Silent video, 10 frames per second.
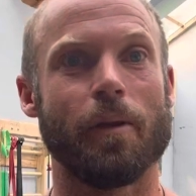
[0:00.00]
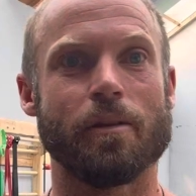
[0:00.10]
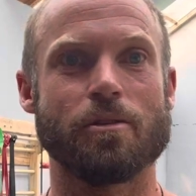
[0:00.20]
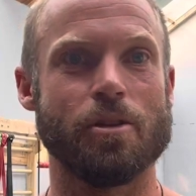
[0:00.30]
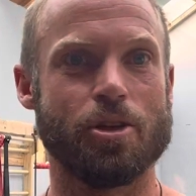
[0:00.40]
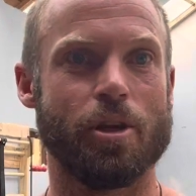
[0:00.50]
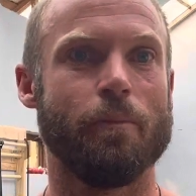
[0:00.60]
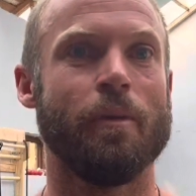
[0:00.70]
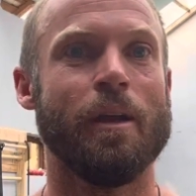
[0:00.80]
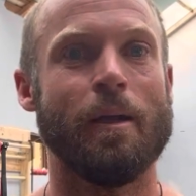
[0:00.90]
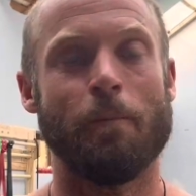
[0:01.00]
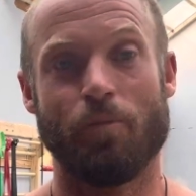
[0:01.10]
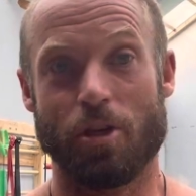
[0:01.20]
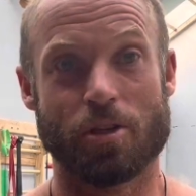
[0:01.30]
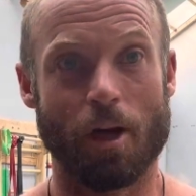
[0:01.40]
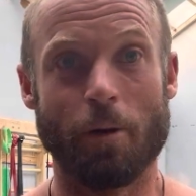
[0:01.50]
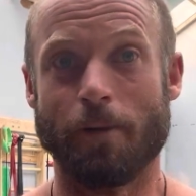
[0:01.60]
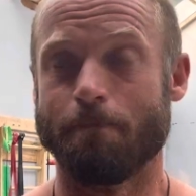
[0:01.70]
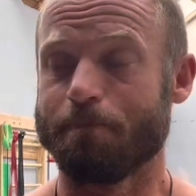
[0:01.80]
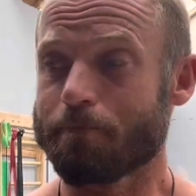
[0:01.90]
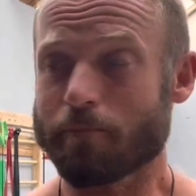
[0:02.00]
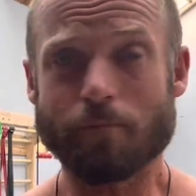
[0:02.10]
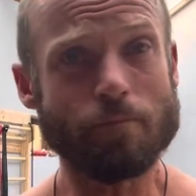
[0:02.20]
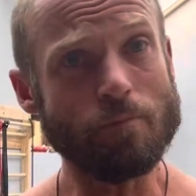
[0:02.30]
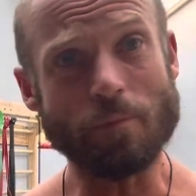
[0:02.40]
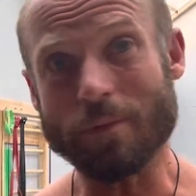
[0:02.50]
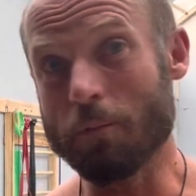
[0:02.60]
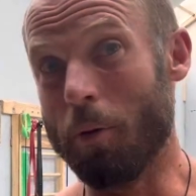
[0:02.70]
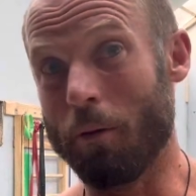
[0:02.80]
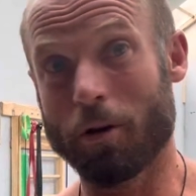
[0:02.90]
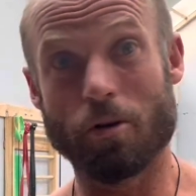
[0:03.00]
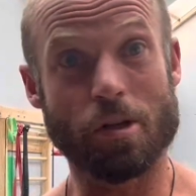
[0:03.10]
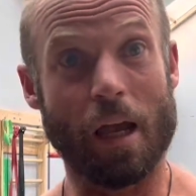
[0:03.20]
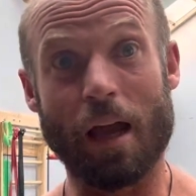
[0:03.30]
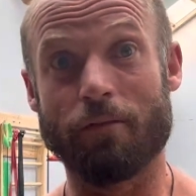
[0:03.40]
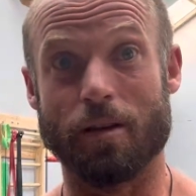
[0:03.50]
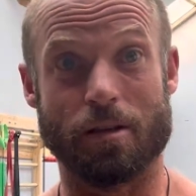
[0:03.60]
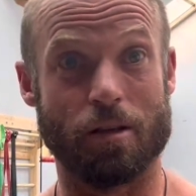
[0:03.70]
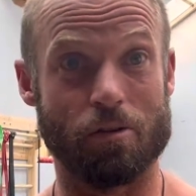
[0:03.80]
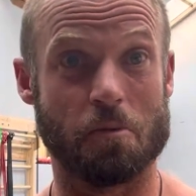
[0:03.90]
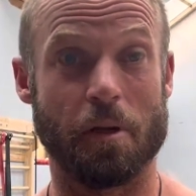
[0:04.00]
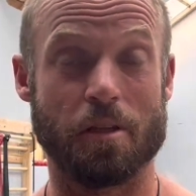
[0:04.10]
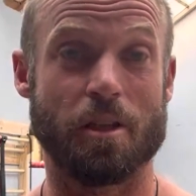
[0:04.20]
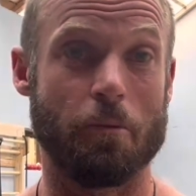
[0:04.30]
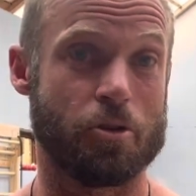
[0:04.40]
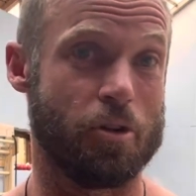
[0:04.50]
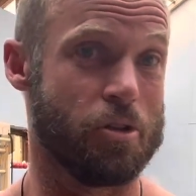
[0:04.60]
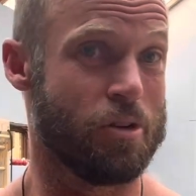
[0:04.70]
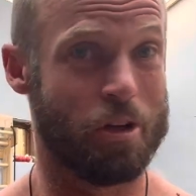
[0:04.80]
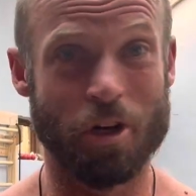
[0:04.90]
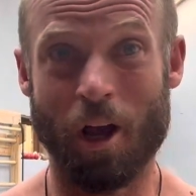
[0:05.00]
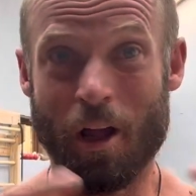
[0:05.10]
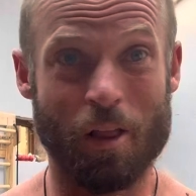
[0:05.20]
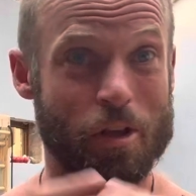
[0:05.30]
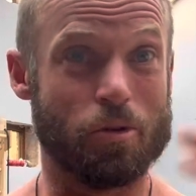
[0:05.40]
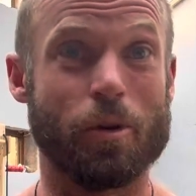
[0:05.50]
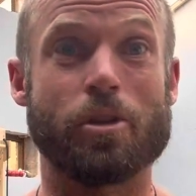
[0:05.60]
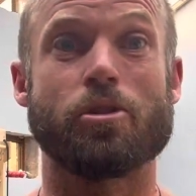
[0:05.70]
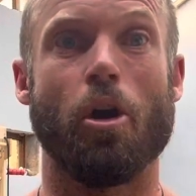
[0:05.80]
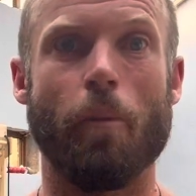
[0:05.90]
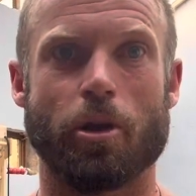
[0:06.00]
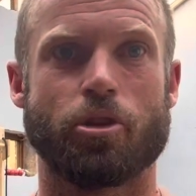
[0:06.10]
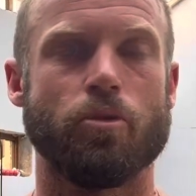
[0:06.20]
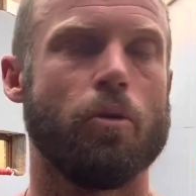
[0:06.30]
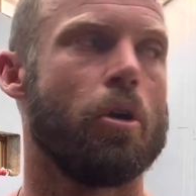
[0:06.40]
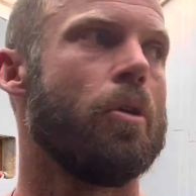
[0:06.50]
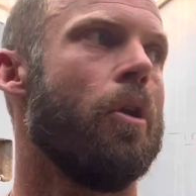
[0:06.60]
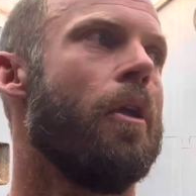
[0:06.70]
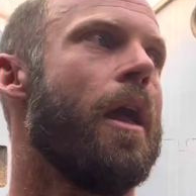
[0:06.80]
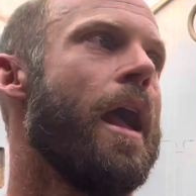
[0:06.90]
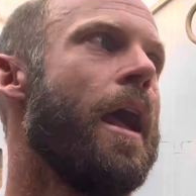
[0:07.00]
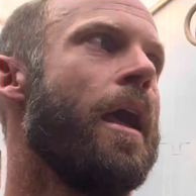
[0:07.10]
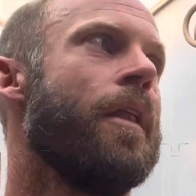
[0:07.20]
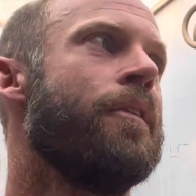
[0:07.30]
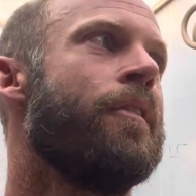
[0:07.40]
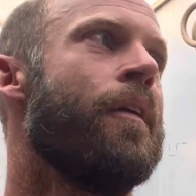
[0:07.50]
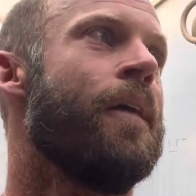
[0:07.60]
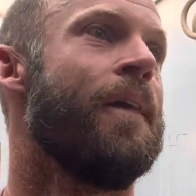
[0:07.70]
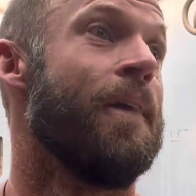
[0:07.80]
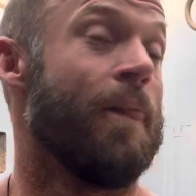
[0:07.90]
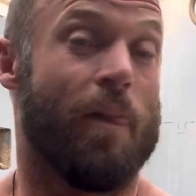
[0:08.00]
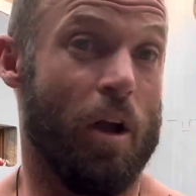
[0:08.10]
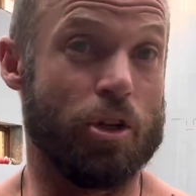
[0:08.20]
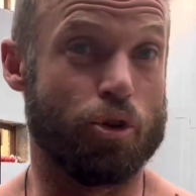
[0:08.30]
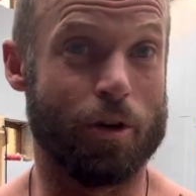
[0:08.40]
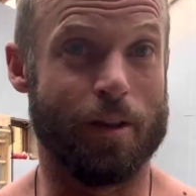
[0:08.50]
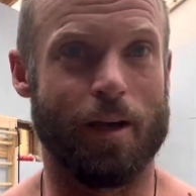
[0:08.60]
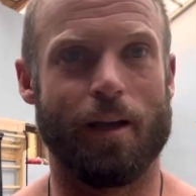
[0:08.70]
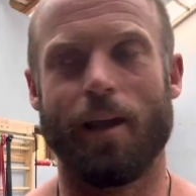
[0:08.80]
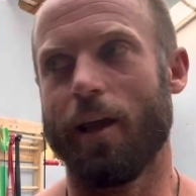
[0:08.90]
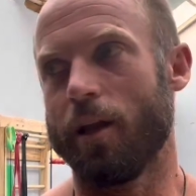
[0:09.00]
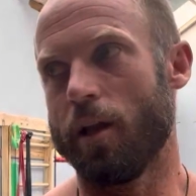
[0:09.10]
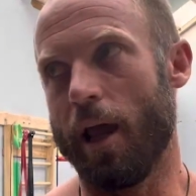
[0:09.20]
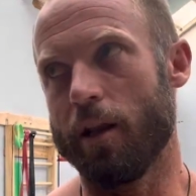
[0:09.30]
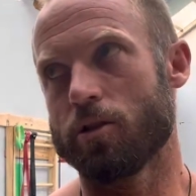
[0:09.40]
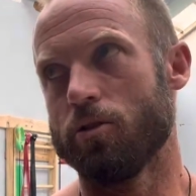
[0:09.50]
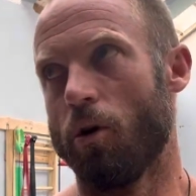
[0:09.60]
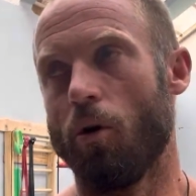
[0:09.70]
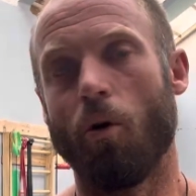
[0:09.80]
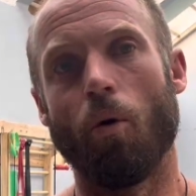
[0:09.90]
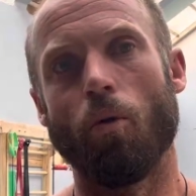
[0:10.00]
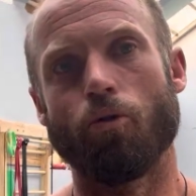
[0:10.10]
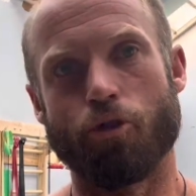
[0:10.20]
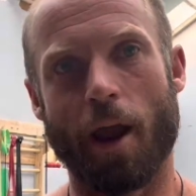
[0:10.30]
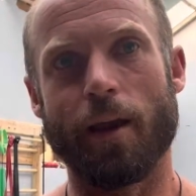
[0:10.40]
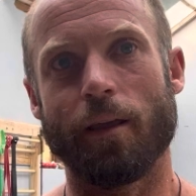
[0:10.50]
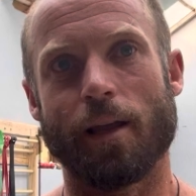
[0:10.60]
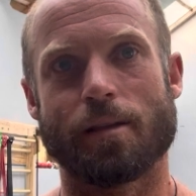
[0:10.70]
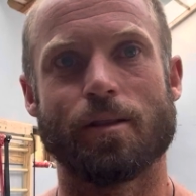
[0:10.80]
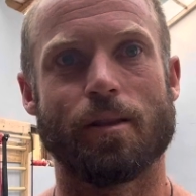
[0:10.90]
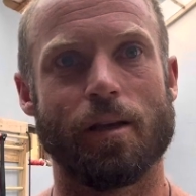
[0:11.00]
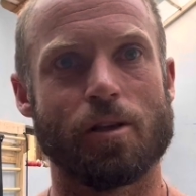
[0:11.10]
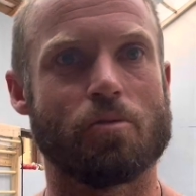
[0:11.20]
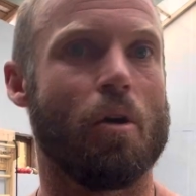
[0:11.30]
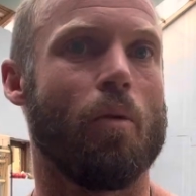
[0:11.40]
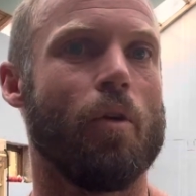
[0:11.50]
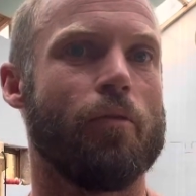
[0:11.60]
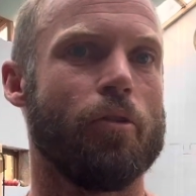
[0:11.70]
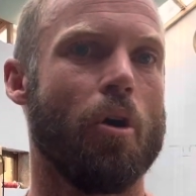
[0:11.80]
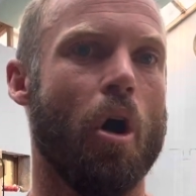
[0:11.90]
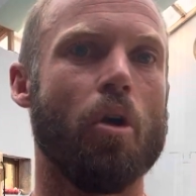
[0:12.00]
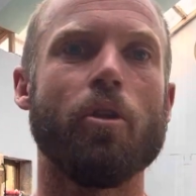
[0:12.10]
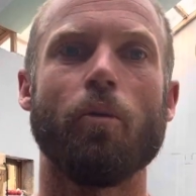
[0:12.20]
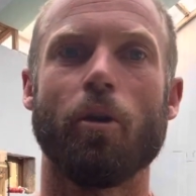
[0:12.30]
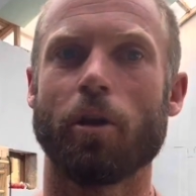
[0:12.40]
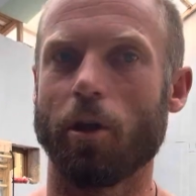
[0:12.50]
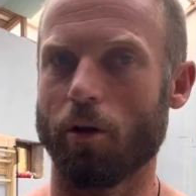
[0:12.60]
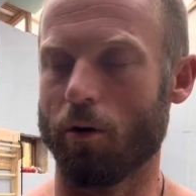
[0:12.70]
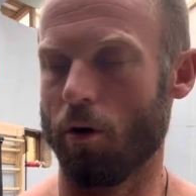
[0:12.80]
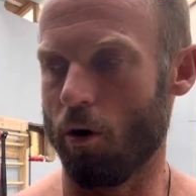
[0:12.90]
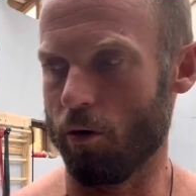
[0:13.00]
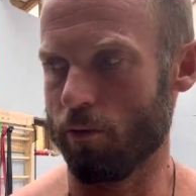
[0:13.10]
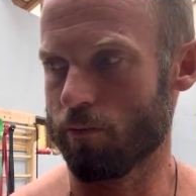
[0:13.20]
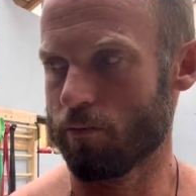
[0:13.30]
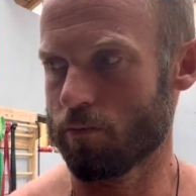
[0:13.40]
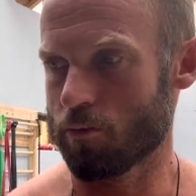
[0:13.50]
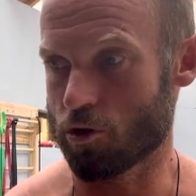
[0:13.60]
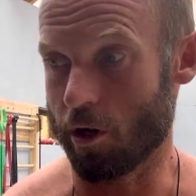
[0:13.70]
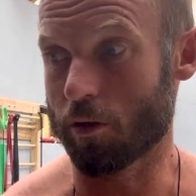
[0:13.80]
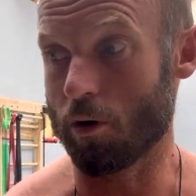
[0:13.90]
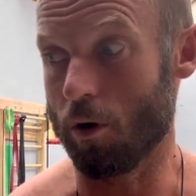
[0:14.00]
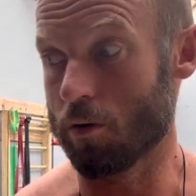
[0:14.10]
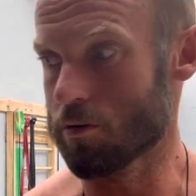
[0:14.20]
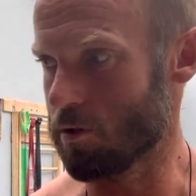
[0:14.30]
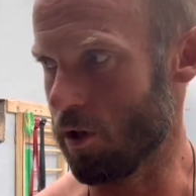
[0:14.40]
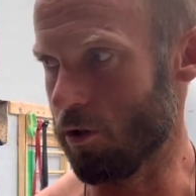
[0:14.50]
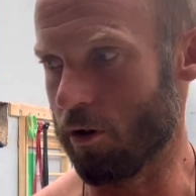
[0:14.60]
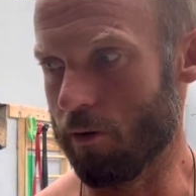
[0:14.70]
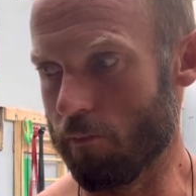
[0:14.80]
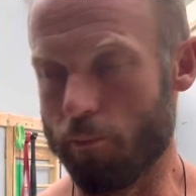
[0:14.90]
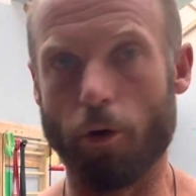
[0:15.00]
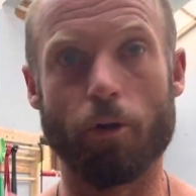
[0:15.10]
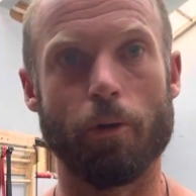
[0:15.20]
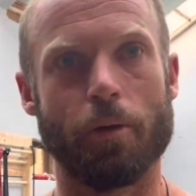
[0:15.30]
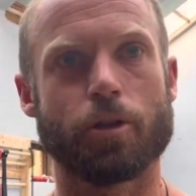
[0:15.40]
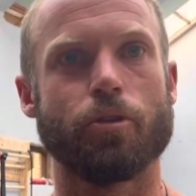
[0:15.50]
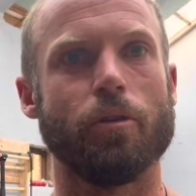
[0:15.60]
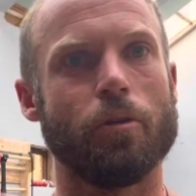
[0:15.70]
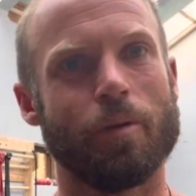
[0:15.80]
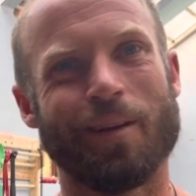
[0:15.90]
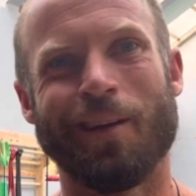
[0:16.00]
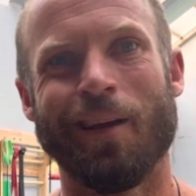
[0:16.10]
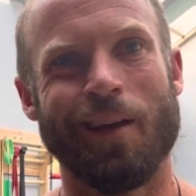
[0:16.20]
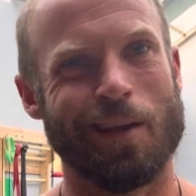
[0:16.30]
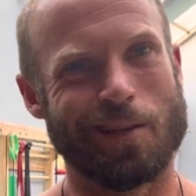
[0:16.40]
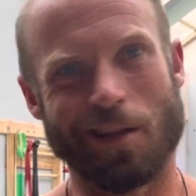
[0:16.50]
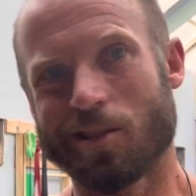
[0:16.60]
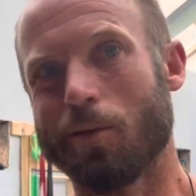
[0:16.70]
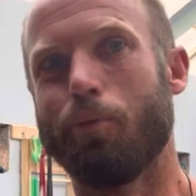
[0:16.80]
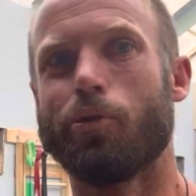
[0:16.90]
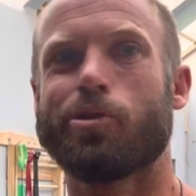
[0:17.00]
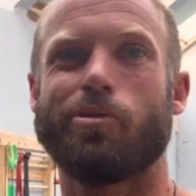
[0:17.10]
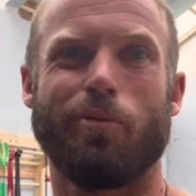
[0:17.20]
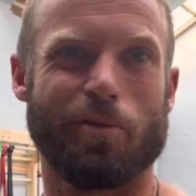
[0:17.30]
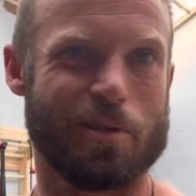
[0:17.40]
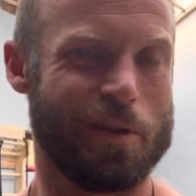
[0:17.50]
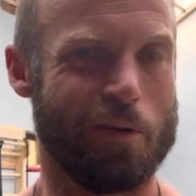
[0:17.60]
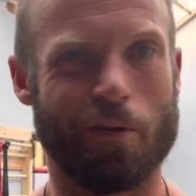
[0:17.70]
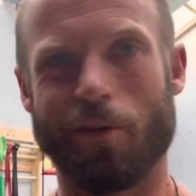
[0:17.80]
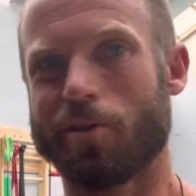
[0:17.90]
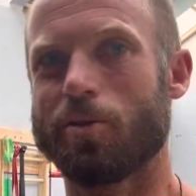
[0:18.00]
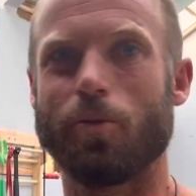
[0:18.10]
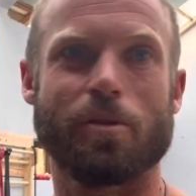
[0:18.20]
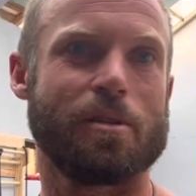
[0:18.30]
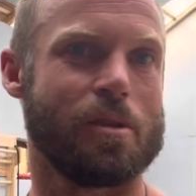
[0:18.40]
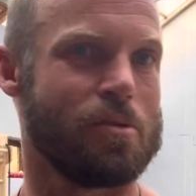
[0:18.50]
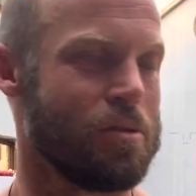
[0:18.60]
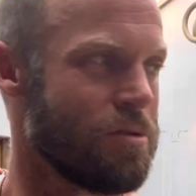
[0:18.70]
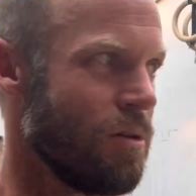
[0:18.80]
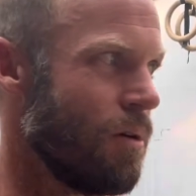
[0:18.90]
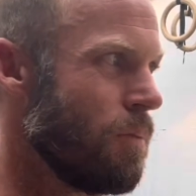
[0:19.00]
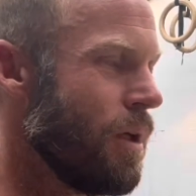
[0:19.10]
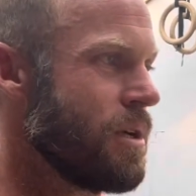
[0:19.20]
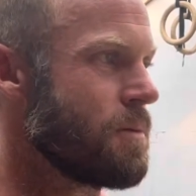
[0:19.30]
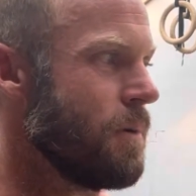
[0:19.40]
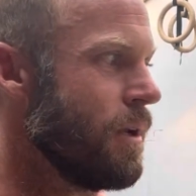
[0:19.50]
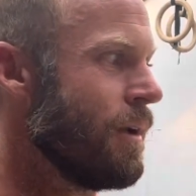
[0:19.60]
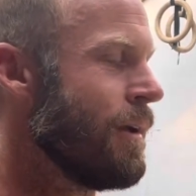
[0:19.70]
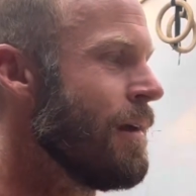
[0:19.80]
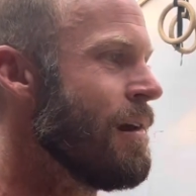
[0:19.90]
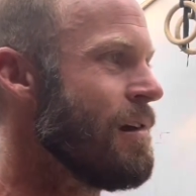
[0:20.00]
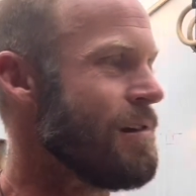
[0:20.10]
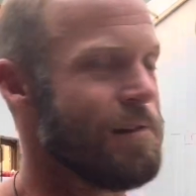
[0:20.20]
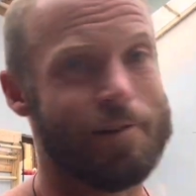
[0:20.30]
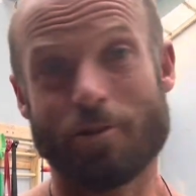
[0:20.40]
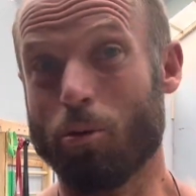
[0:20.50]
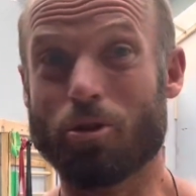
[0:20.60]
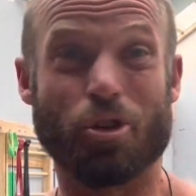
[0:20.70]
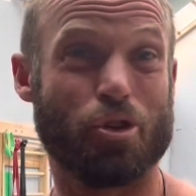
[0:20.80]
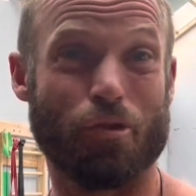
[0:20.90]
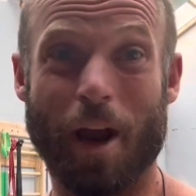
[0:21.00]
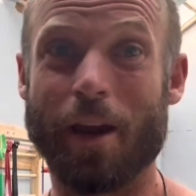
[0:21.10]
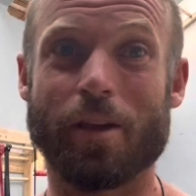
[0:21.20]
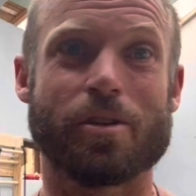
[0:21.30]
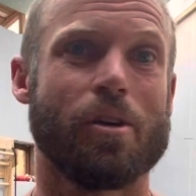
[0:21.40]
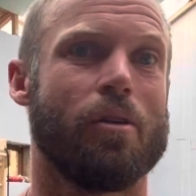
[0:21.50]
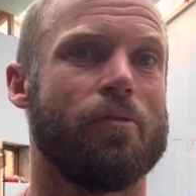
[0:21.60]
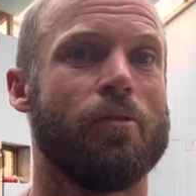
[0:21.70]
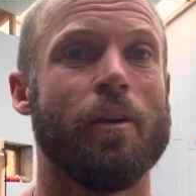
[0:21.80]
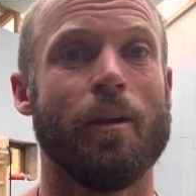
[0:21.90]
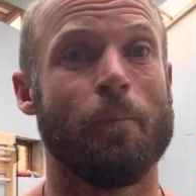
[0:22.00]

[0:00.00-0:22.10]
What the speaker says: into the gym this summer, but because I have this skill, speed, stamina, strength, stretch, there's always so much to work on, and I enjoy that. And it's not all draining. That's the thing as well. If you're only working on strength goals and you don't broaden the picture a little bit, it tends to push towards steroids, towards testosterone replacement, towards just draining yourself.